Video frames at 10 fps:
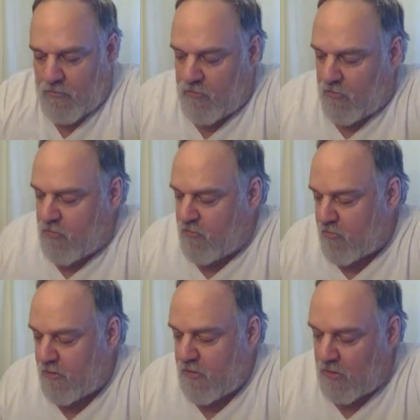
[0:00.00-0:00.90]
You could
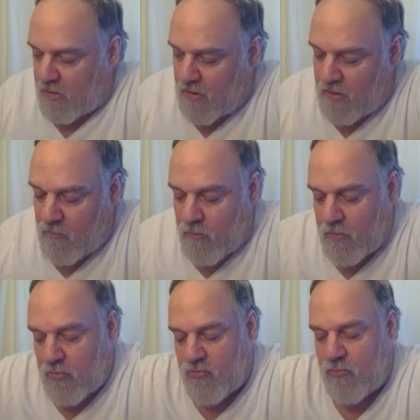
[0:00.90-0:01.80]
treat a lot of
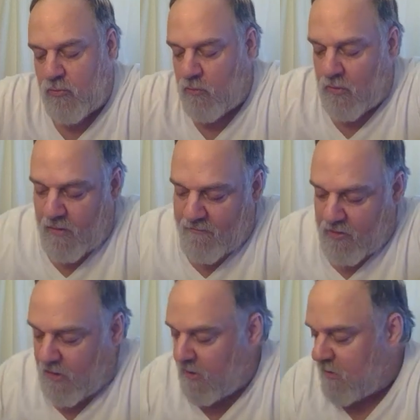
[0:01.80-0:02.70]
wounds with what I've
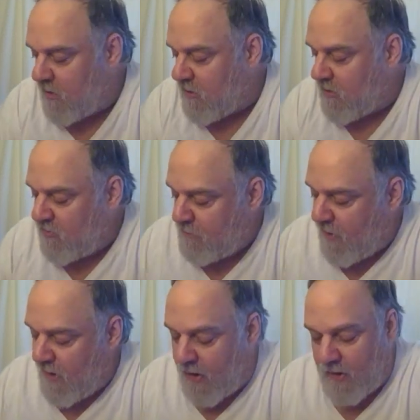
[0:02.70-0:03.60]
got in this
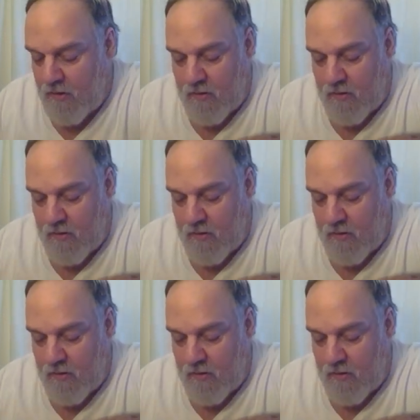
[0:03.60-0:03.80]
pack.